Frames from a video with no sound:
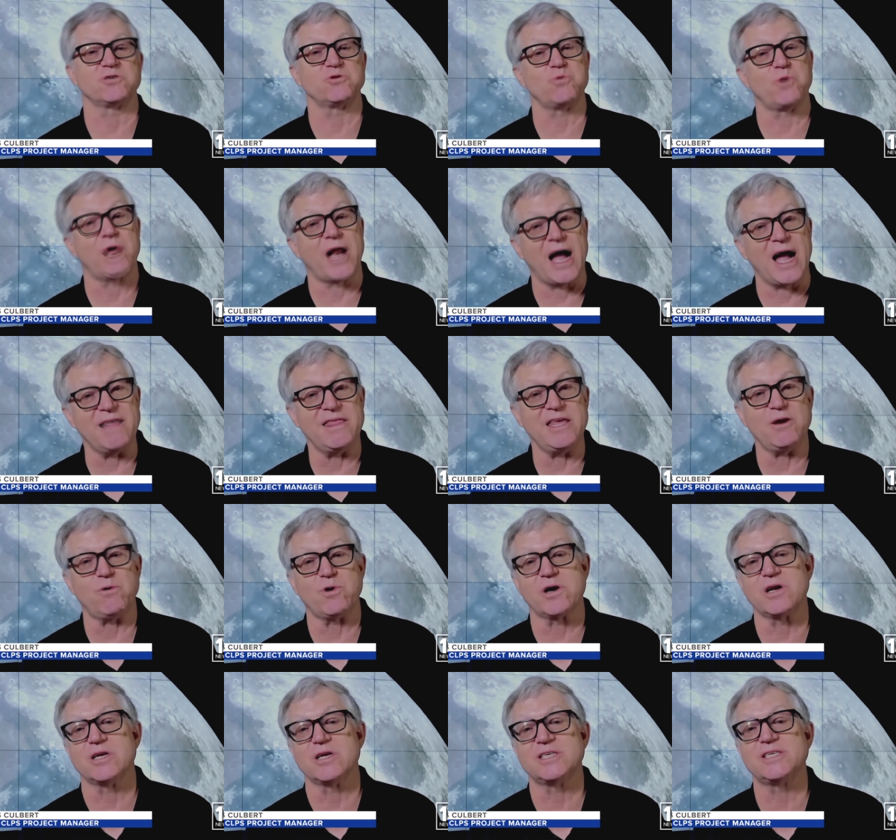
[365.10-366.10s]
So what I think
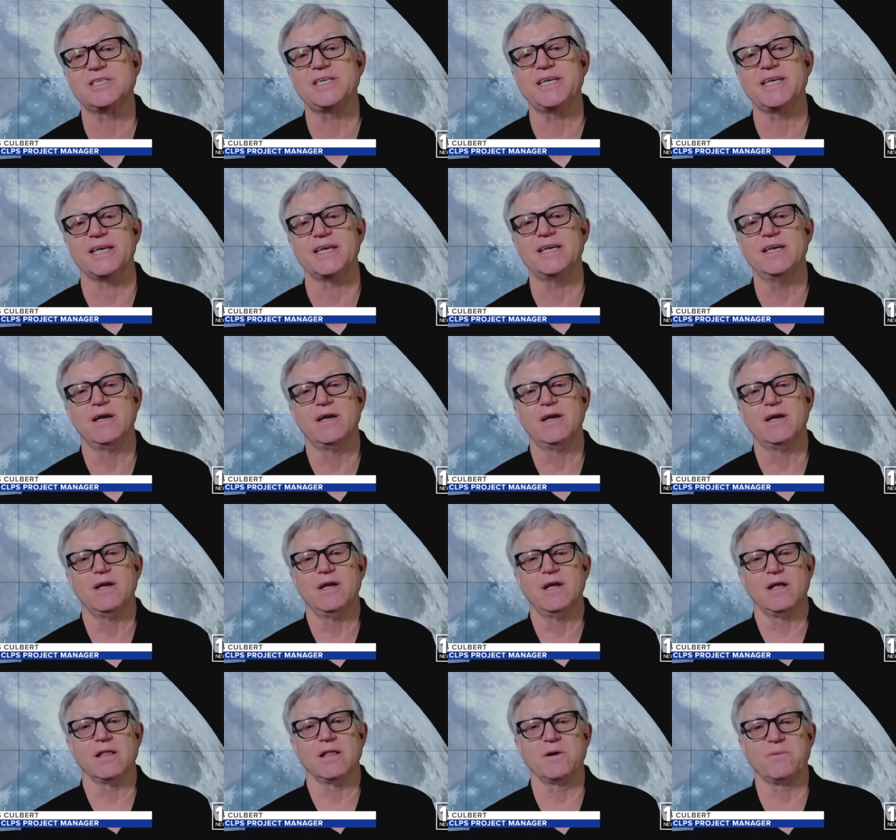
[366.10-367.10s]
we're going to see
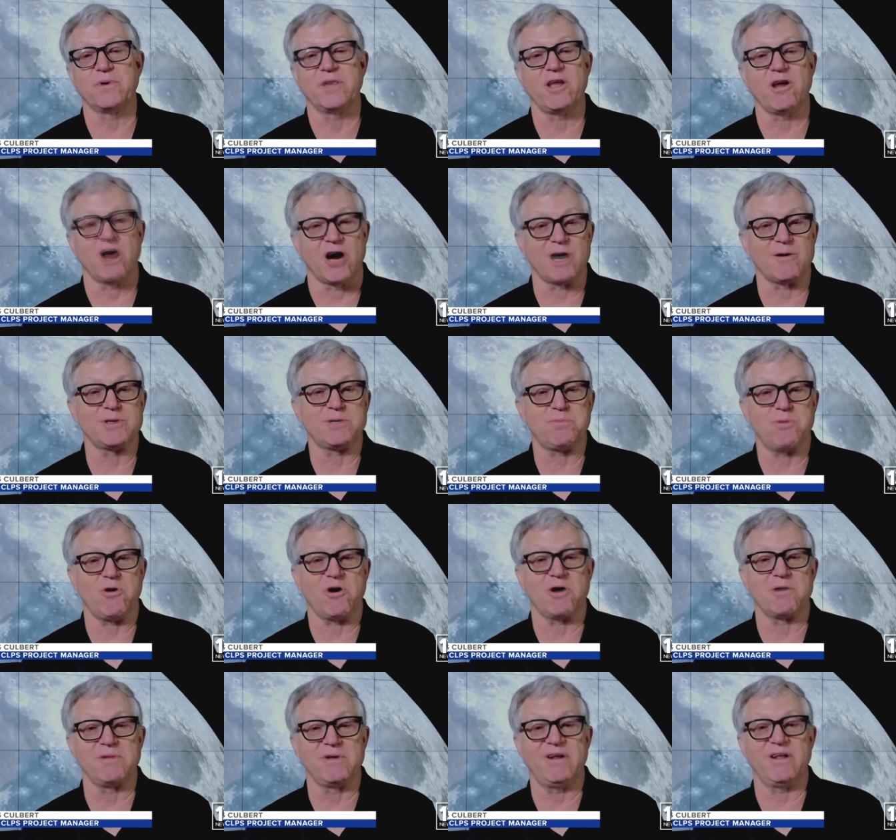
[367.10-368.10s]
with the Artemis
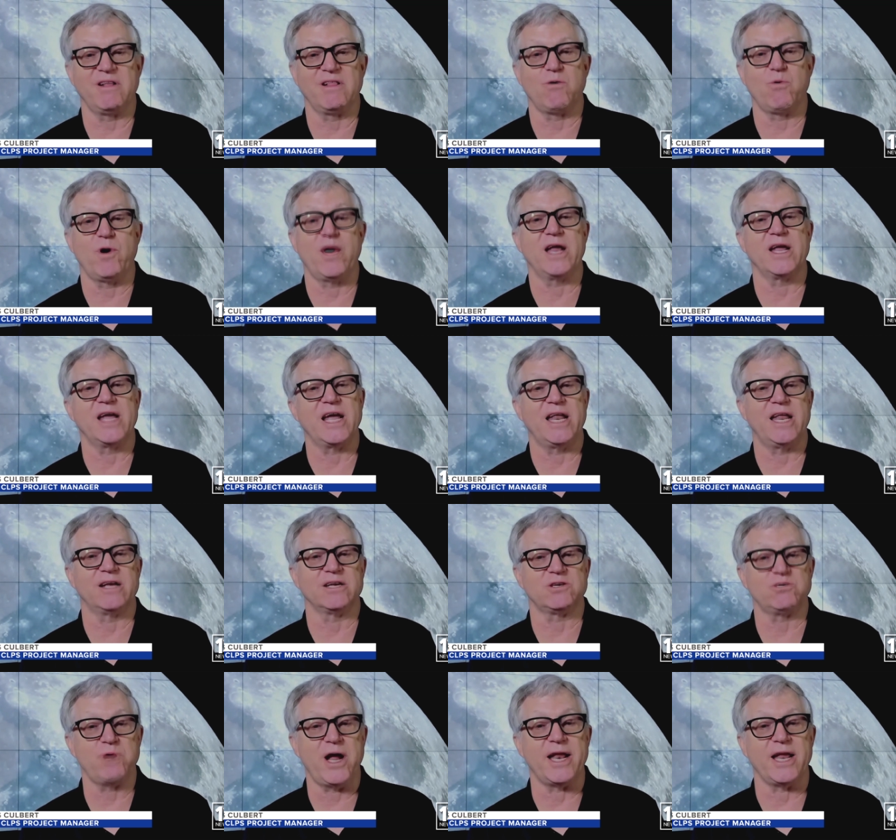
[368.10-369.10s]
program leading the way and getting
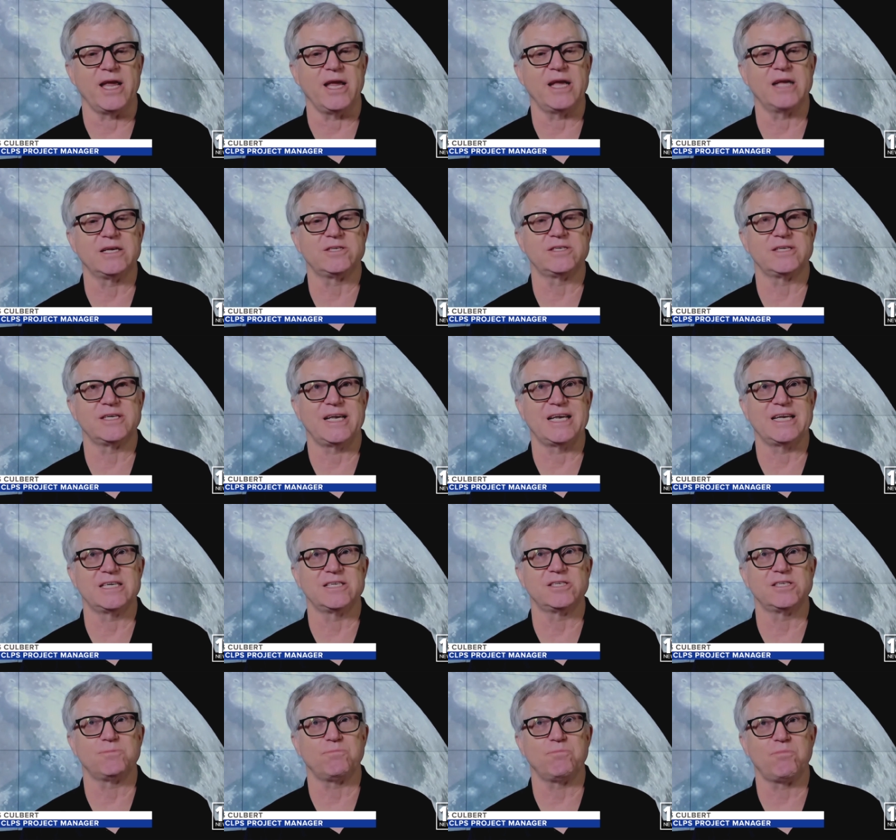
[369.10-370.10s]
us ready is,
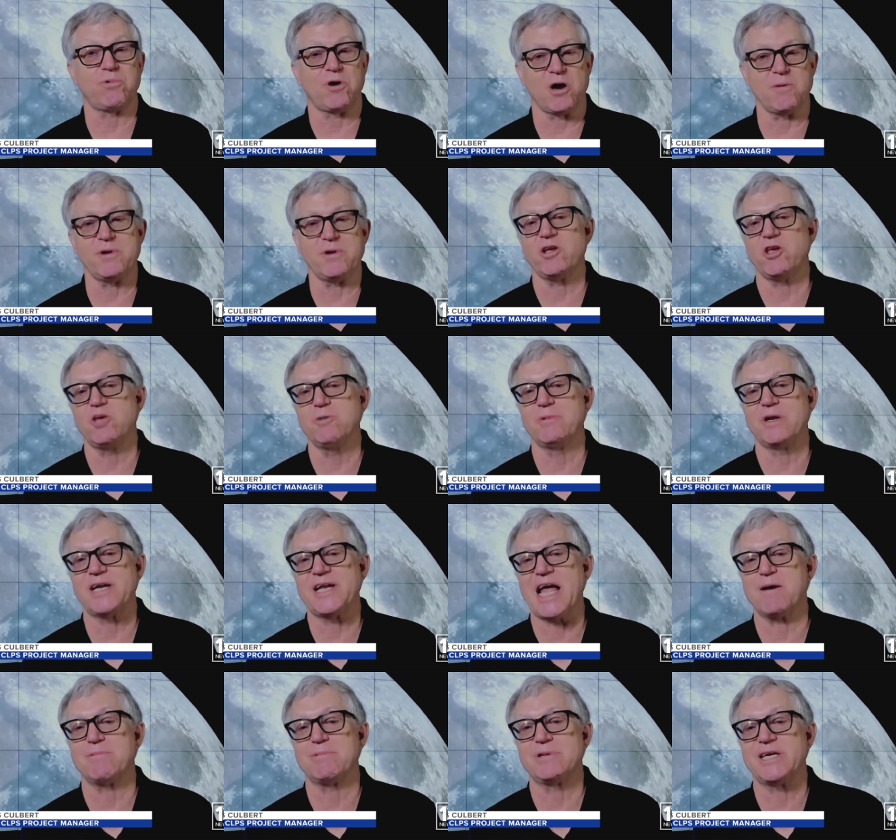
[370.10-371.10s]
is permanent human
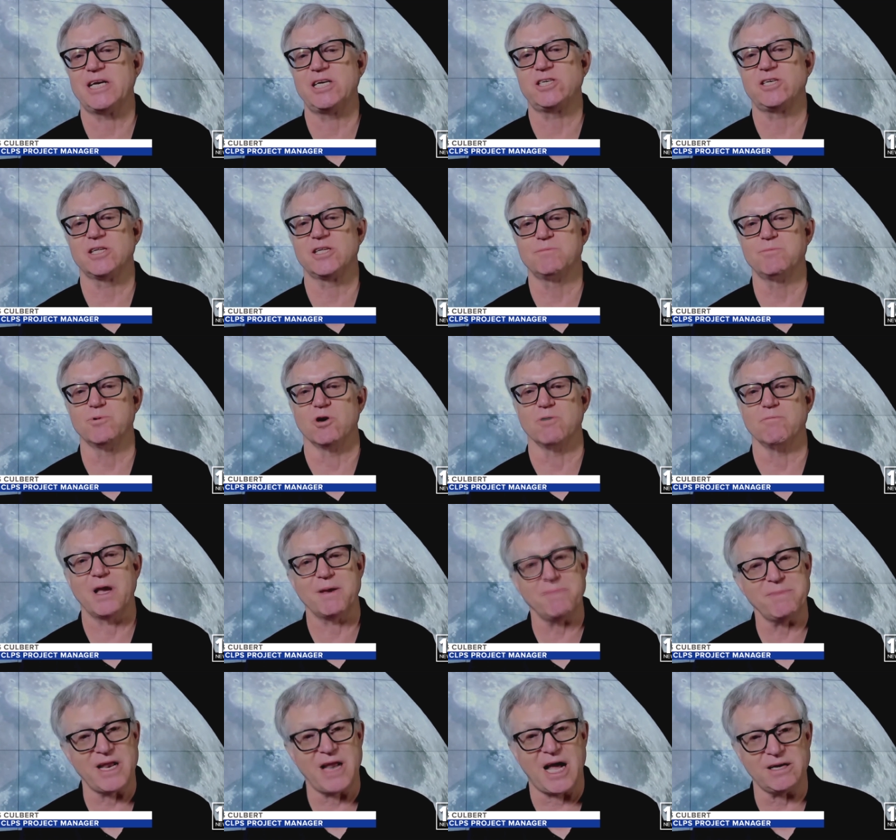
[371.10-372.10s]
habitation on the moon.
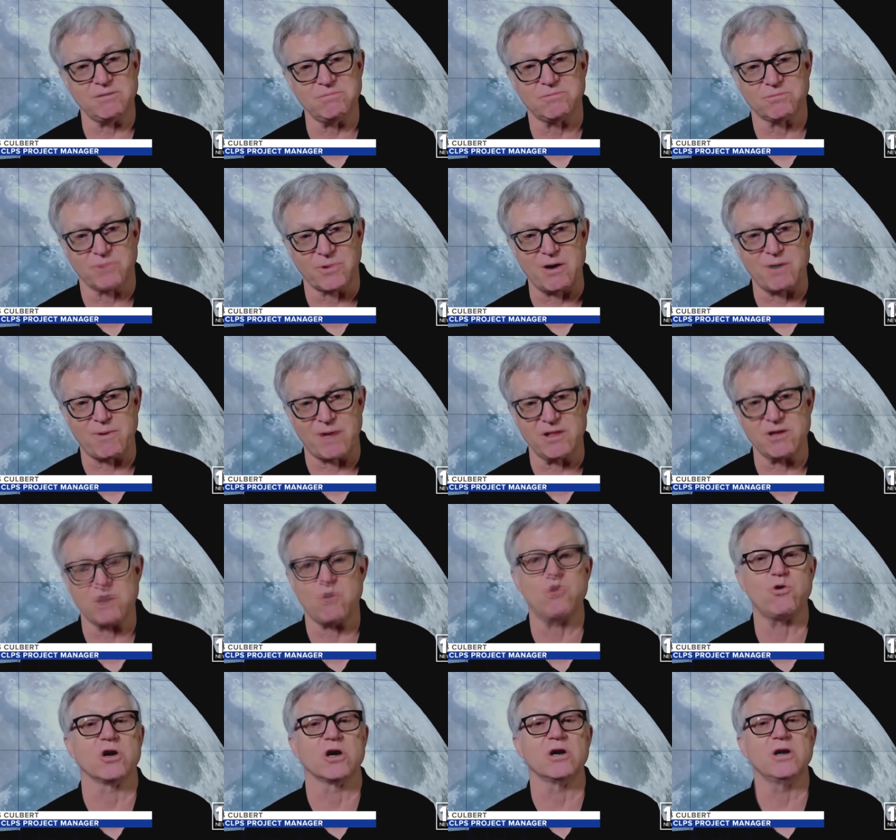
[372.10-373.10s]
Maybe not right around the
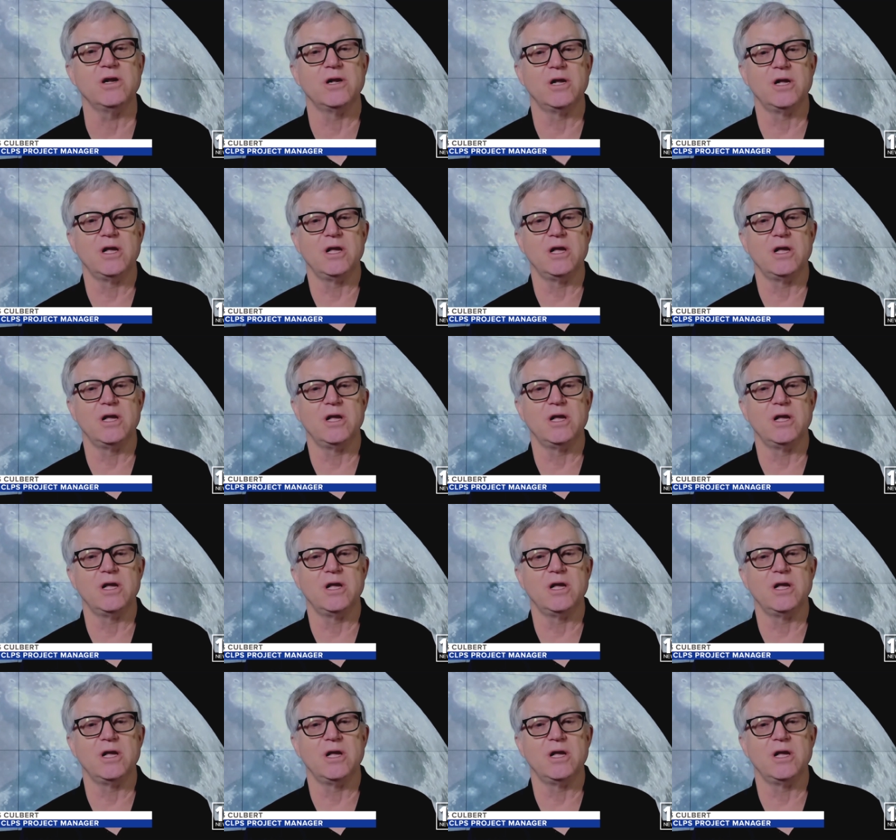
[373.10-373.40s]
corner,